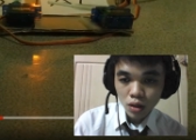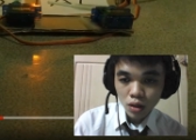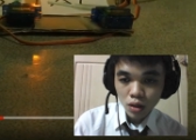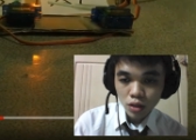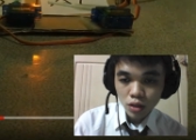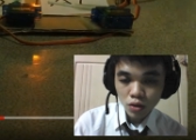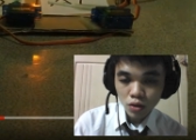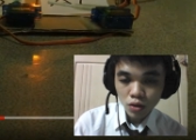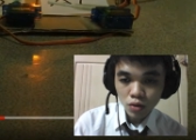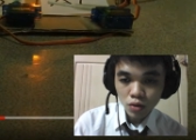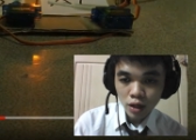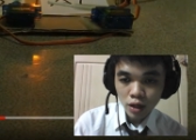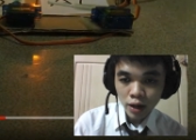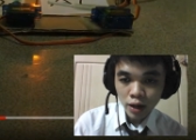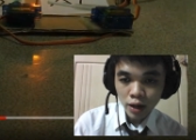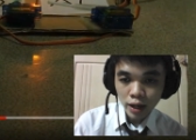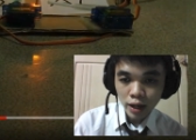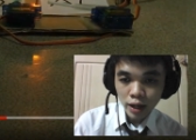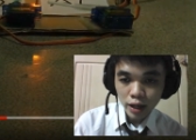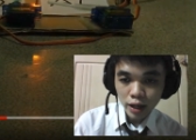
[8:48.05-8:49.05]
So now
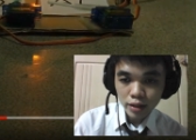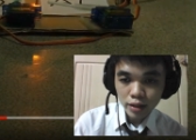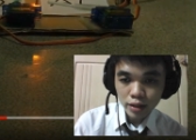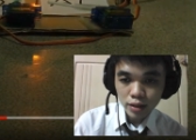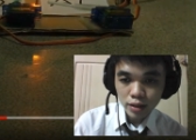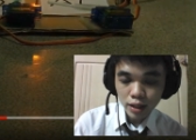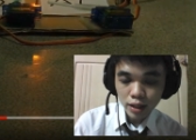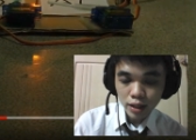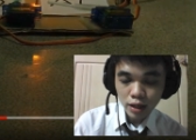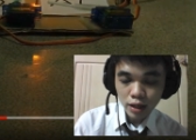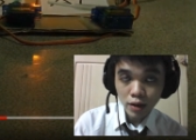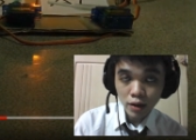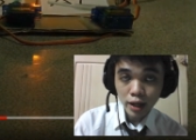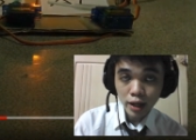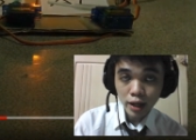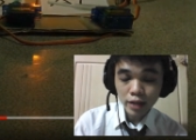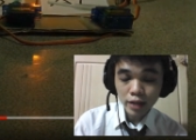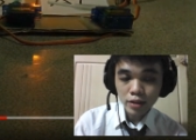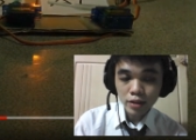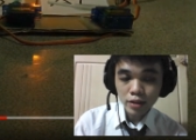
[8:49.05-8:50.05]
I
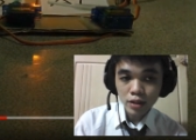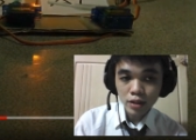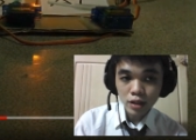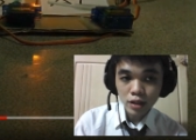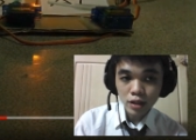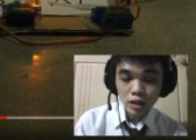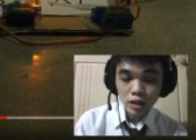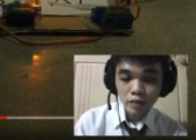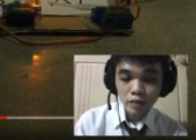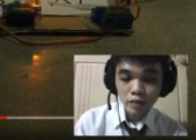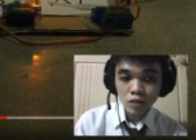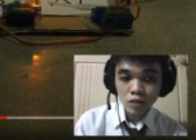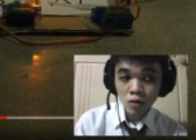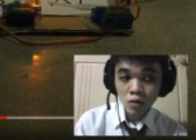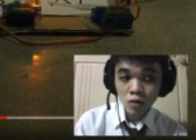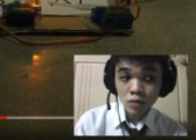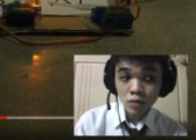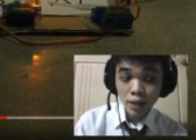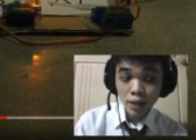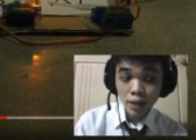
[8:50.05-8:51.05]
enter the
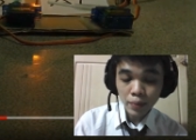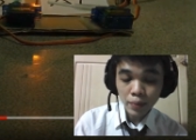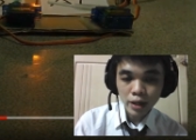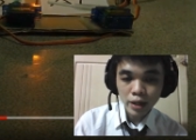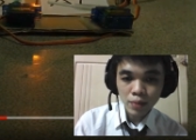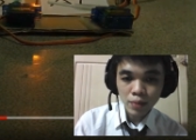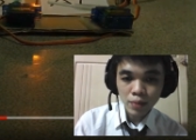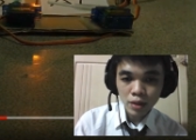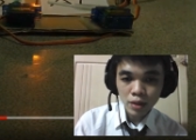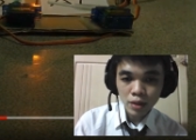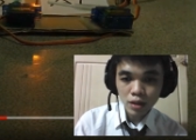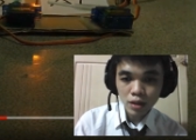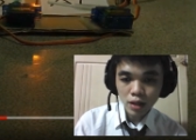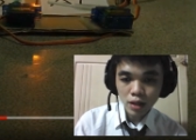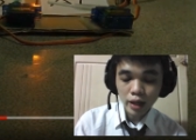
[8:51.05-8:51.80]
wrong car plate number.